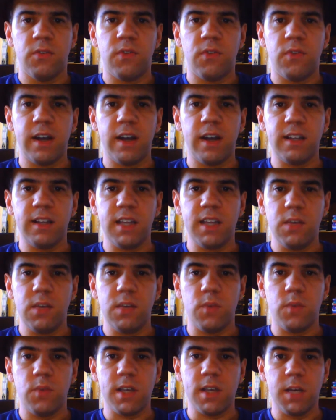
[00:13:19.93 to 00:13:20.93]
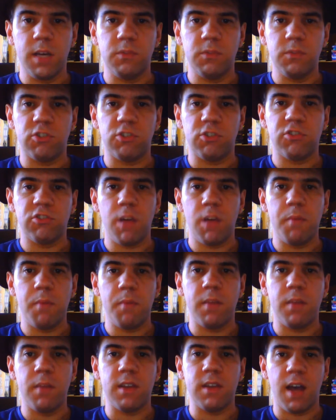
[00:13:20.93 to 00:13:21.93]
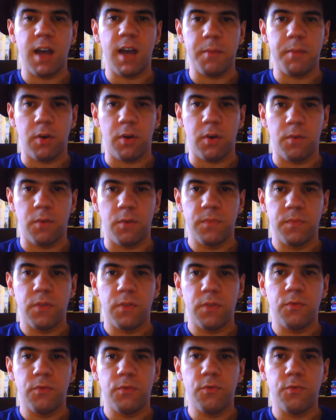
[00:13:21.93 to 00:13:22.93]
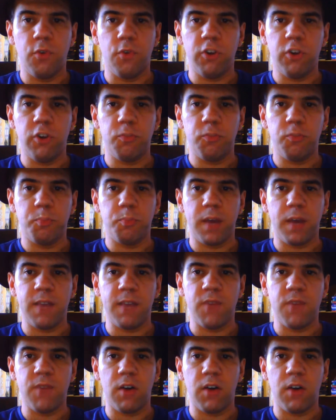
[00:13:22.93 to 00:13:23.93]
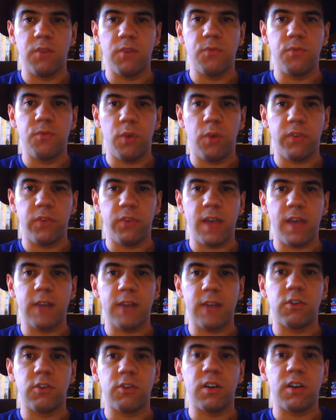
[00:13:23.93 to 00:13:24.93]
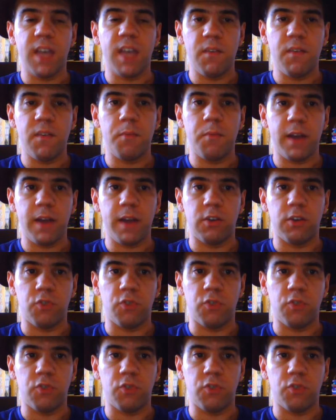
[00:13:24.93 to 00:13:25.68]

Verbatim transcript: Finally, we come to Shaman Mnyambo, voiced by veteran voice actor Kevin Michael